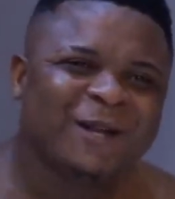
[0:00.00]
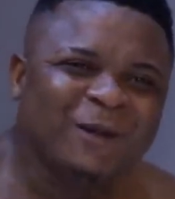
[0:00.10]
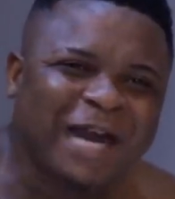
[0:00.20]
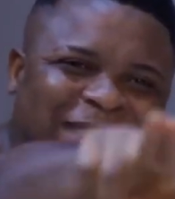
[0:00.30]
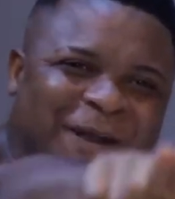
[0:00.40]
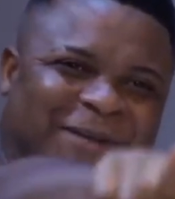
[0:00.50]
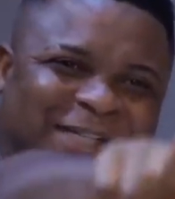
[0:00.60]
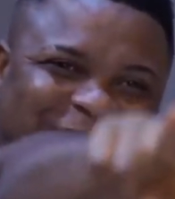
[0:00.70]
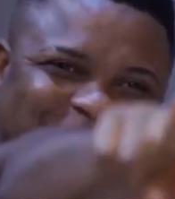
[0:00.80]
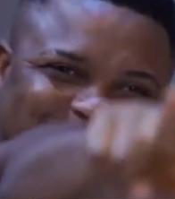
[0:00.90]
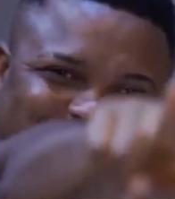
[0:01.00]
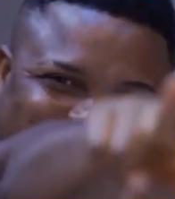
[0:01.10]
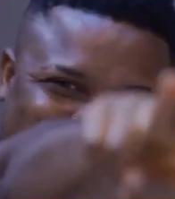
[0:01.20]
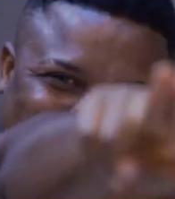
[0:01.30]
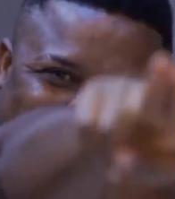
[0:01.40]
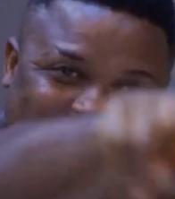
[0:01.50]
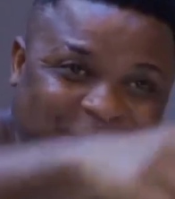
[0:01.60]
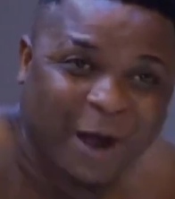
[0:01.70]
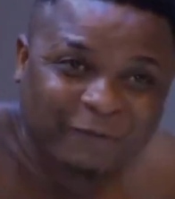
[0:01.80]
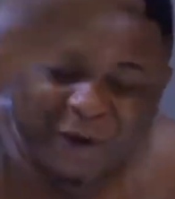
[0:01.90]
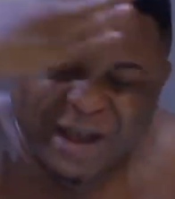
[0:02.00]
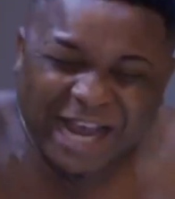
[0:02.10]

Look at Dami. See you, Dami. Your